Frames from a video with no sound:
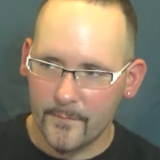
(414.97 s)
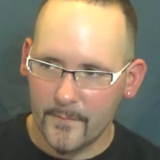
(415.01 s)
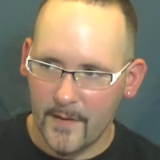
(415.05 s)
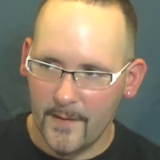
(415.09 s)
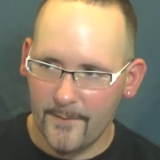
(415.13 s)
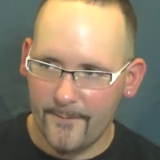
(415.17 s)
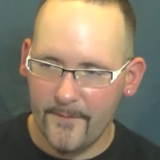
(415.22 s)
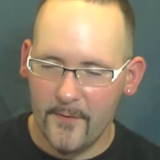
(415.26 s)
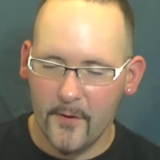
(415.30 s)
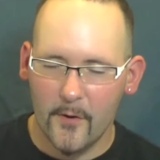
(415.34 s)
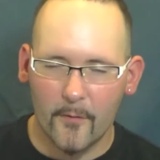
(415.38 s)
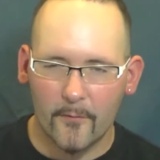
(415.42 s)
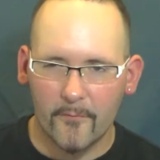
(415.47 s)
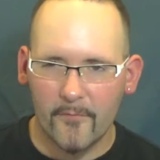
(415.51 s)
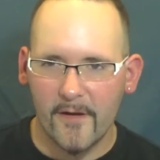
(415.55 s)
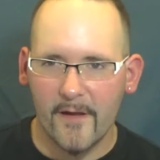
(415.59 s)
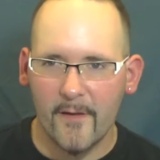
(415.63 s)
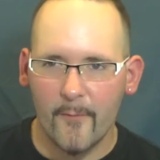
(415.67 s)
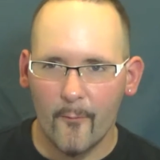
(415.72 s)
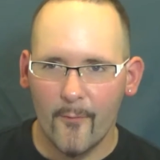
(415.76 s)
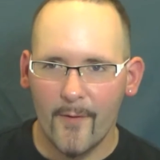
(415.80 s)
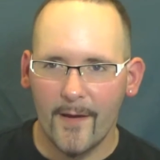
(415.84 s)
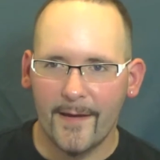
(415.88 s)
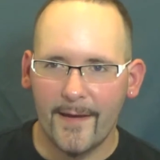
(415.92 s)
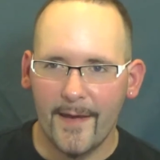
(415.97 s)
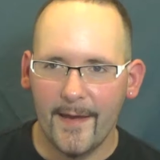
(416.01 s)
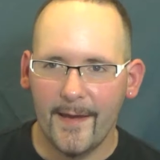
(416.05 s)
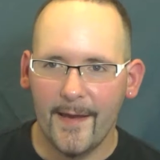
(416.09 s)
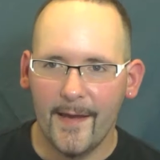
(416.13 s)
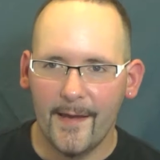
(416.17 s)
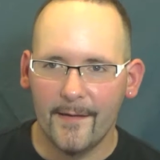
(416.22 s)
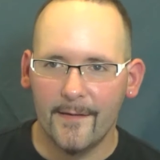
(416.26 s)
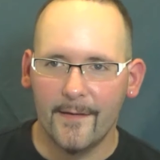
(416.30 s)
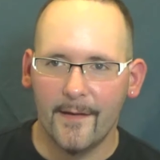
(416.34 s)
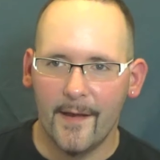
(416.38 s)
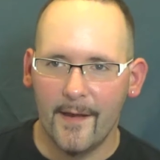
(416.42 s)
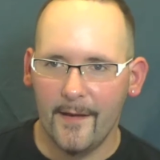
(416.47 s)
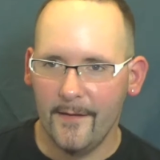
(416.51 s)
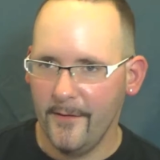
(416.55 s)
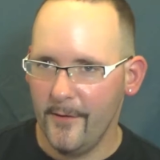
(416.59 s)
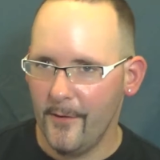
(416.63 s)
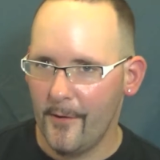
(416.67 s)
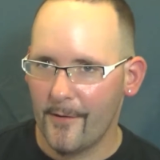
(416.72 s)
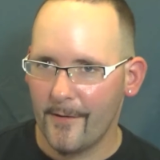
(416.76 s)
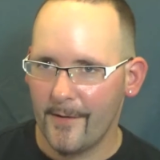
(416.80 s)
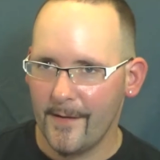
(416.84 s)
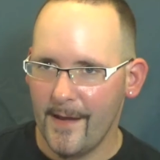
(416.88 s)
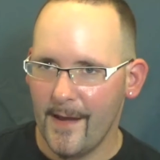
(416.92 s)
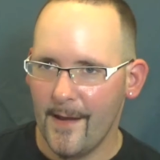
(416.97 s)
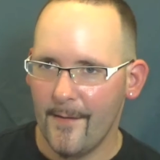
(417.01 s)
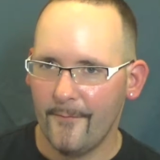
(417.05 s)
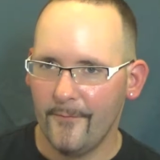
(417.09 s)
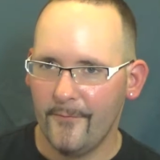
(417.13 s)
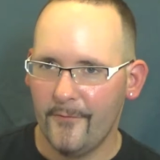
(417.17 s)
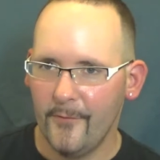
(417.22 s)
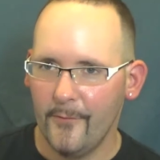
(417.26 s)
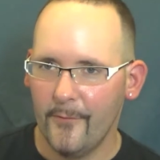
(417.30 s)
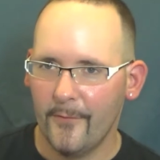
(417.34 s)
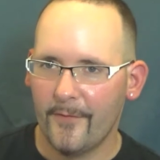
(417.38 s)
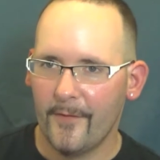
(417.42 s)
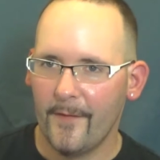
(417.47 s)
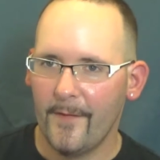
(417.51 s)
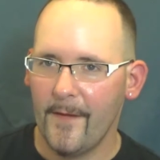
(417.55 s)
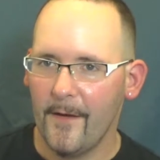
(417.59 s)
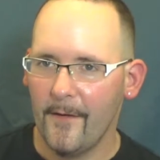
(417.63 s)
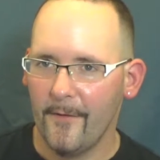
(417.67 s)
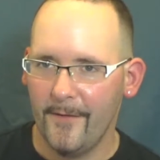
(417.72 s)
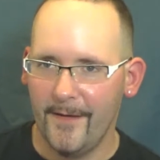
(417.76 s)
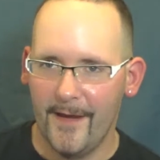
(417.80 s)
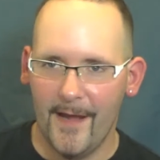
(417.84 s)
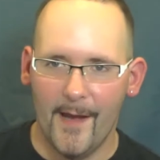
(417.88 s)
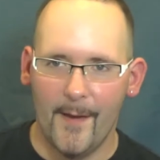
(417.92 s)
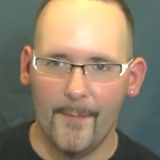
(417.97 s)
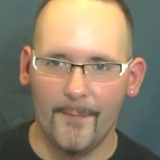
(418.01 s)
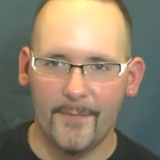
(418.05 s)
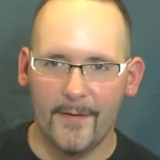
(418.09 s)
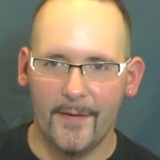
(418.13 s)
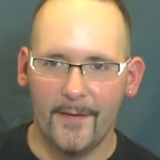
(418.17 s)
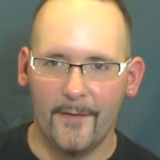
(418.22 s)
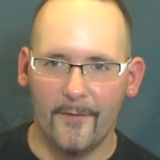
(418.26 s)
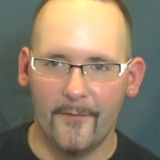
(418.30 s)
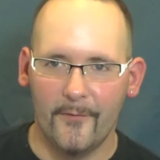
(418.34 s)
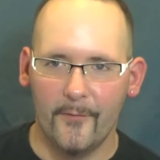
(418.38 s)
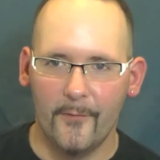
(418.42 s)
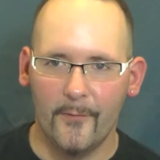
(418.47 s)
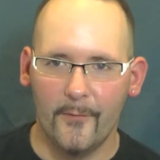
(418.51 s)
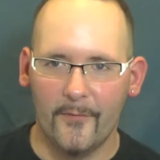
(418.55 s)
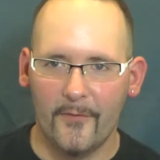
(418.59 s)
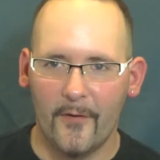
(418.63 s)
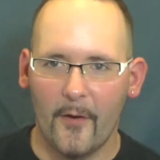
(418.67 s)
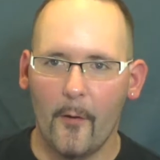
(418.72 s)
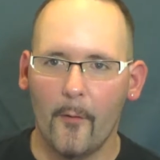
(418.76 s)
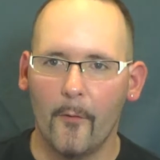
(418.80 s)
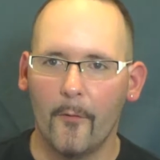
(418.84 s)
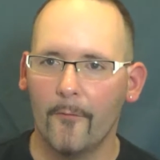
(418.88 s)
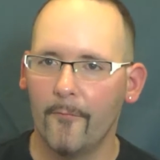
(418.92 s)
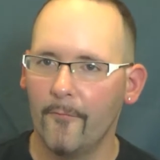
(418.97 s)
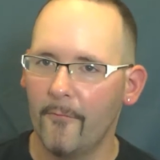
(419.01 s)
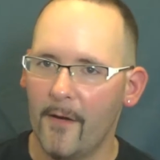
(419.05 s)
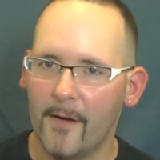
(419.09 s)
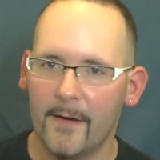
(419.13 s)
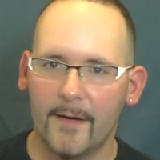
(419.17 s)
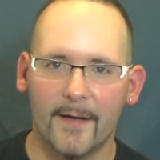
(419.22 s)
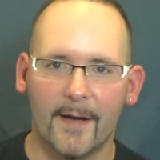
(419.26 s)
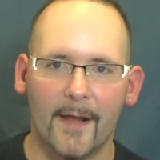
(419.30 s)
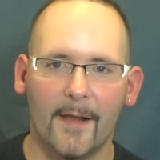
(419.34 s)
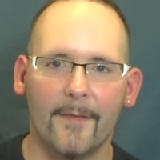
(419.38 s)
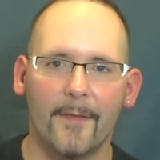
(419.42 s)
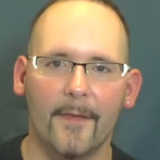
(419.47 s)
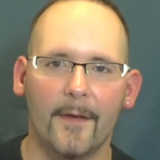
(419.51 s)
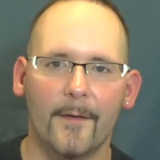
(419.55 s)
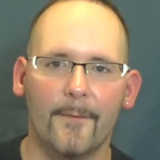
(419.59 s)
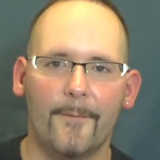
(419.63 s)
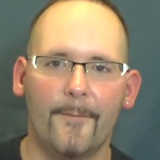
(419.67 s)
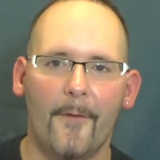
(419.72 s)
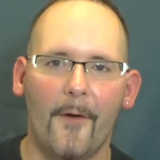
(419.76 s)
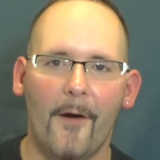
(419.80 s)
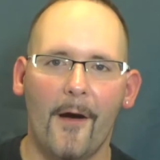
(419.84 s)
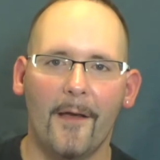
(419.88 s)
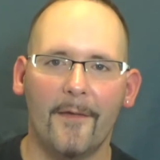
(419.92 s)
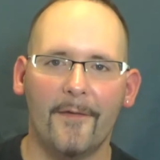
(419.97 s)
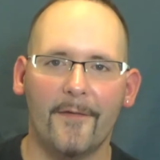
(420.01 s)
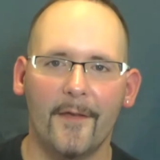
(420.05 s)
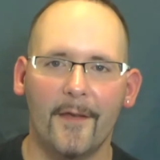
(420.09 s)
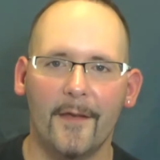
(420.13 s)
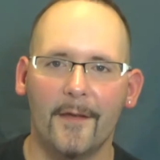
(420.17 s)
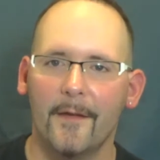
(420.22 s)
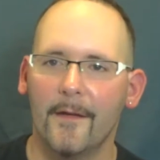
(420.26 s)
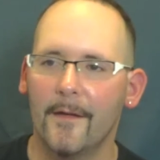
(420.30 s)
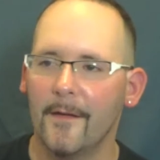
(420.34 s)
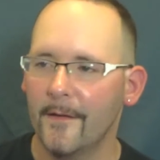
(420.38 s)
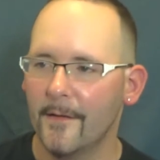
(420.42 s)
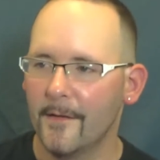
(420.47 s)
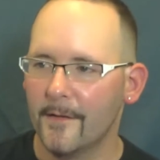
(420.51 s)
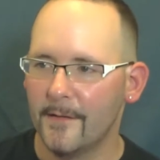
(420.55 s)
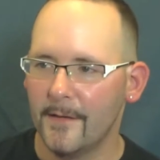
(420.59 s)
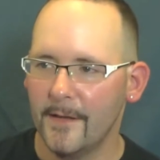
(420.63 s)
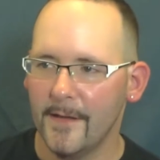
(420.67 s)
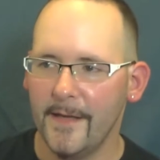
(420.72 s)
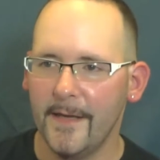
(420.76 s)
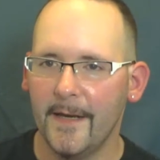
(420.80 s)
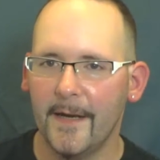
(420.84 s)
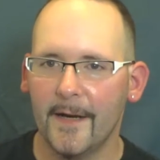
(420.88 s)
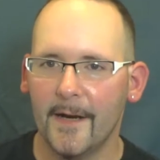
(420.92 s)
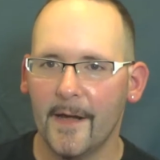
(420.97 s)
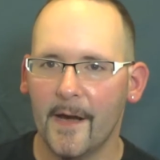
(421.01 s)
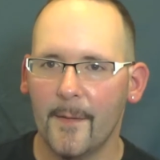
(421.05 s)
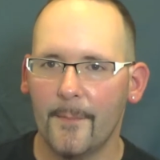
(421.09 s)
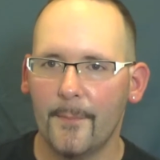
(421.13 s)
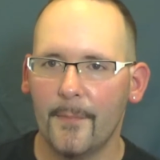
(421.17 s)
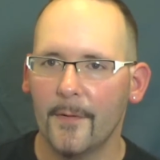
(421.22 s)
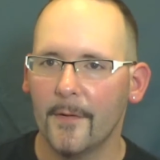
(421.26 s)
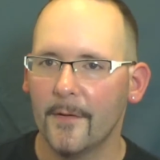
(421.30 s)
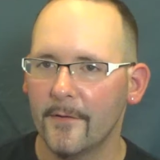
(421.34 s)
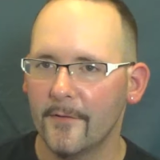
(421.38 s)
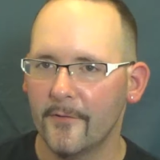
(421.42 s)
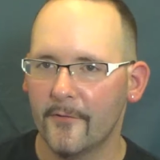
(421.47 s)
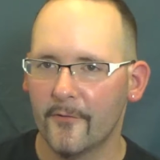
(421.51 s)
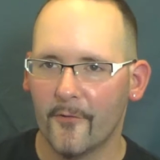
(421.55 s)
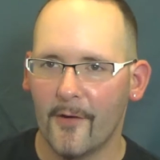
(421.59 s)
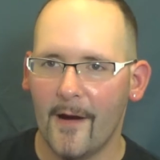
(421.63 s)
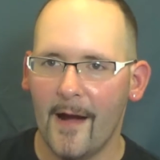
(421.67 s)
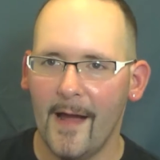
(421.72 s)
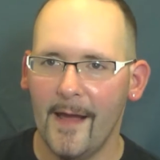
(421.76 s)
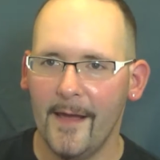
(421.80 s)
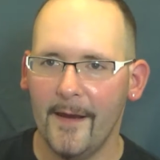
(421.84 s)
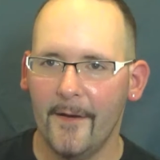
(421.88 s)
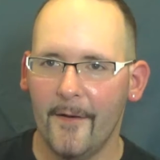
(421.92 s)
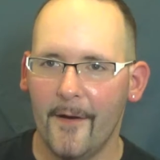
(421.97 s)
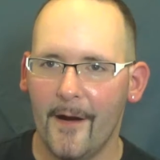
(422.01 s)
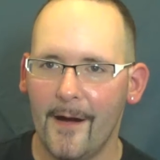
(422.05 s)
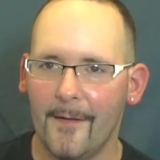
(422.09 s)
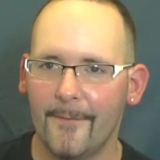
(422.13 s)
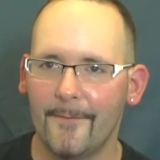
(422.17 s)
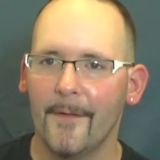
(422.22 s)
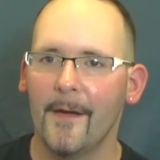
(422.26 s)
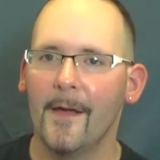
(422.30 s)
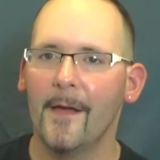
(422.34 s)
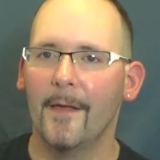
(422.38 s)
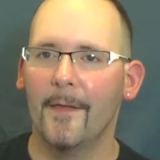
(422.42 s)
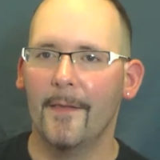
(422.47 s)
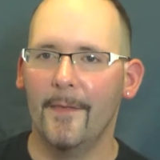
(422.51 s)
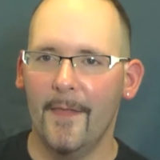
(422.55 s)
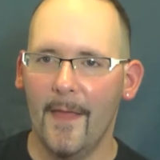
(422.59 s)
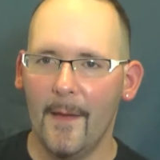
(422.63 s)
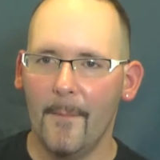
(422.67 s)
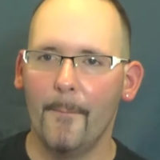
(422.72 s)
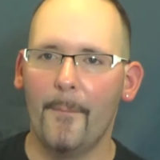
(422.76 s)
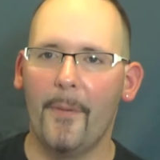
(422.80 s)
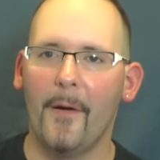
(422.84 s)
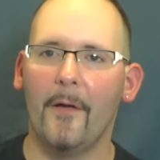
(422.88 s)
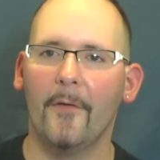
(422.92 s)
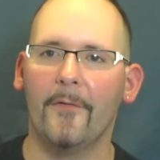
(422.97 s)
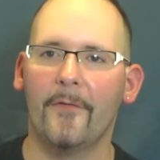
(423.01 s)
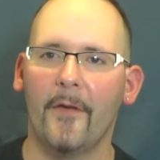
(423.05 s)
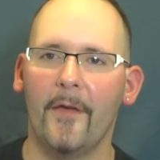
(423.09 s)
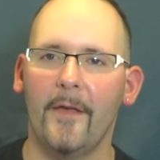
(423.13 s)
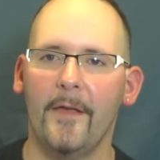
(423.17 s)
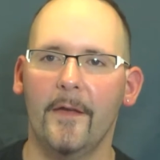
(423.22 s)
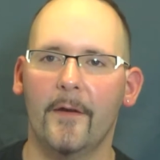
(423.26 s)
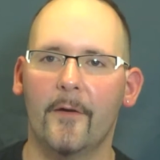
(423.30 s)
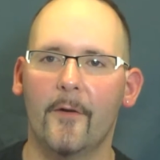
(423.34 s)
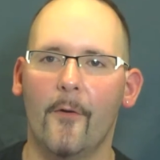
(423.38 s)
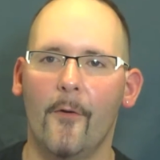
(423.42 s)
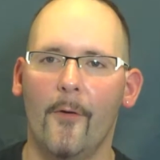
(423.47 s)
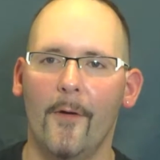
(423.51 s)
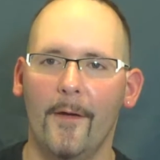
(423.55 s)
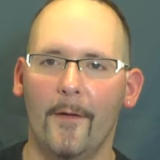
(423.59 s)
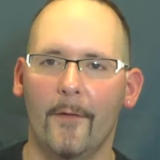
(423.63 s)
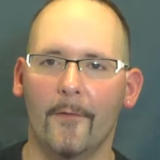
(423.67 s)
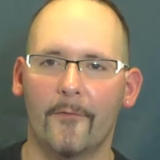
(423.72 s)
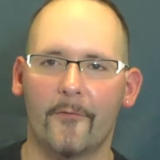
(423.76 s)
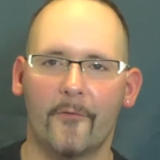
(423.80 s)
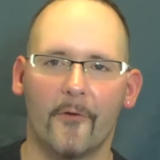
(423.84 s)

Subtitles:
if you're re-wicking it and you already have juice in there and you empty the juice out, run it under the faucet, clean it up, dry it off, then pulsate your coils.